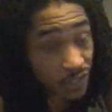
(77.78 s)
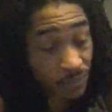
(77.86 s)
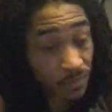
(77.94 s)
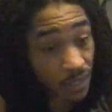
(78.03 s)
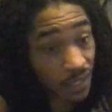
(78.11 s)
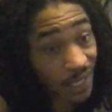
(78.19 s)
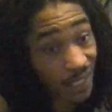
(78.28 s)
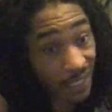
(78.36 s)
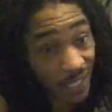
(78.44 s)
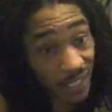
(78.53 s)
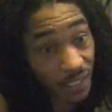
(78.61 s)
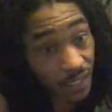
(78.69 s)
to me. I
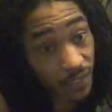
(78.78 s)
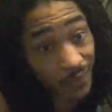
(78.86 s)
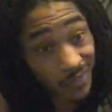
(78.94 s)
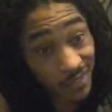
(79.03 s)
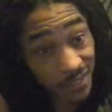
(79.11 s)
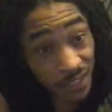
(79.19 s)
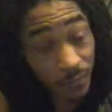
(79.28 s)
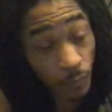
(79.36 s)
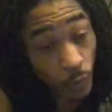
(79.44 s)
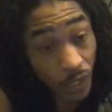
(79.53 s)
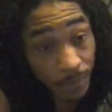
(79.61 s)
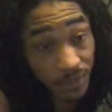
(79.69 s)
like it.
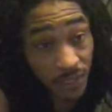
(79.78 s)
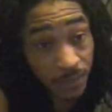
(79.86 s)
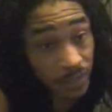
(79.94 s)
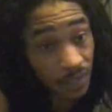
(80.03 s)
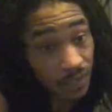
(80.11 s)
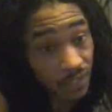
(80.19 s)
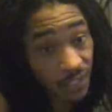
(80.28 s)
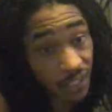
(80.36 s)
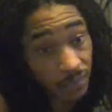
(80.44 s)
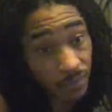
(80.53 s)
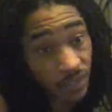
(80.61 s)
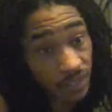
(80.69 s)
Web zipping to
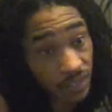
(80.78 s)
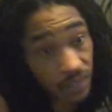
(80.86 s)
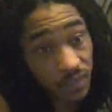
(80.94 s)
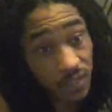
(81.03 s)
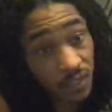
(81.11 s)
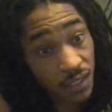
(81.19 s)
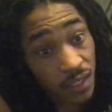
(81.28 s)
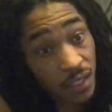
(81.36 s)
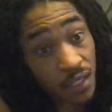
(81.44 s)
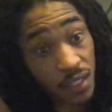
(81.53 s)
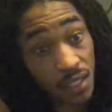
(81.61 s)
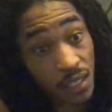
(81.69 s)
enemies and to
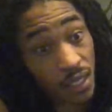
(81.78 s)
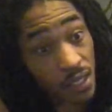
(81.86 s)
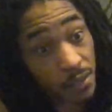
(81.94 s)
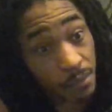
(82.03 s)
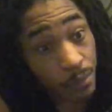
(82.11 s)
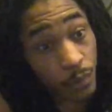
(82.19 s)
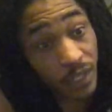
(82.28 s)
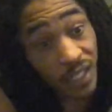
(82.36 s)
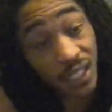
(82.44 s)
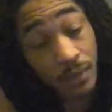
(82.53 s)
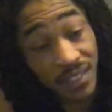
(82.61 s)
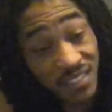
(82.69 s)
pulling
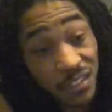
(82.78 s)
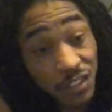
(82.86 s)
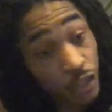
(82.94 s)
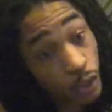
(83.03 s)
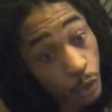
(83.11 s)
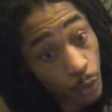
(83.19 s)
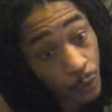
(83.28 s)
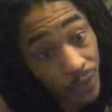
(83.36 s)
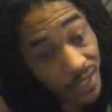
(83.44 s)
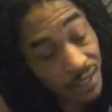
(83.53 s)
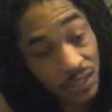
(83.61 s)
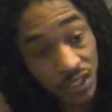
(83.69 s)
enemies to you,
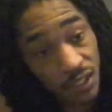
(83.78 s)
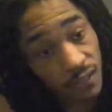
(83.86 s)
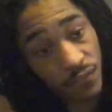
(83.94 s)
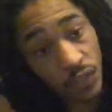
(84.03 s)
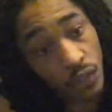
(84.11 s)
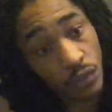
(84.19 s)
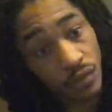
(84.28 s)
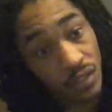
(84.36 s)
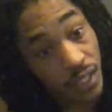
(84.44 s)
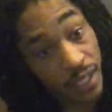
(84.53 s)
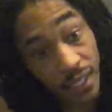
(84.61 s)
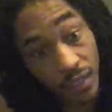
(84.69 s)
it just
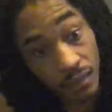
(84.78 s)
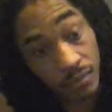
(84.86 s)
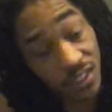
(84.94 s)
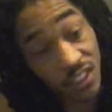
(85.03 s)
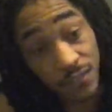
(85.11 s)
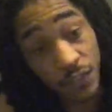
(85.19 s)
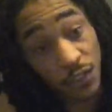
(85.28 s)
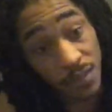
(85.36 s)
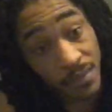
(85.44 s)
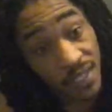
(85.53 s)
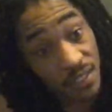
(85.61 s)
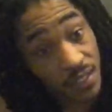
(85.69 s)
feels
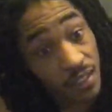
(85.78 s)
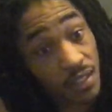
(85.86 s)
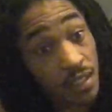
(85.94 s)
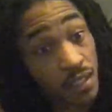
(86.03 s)
amazing.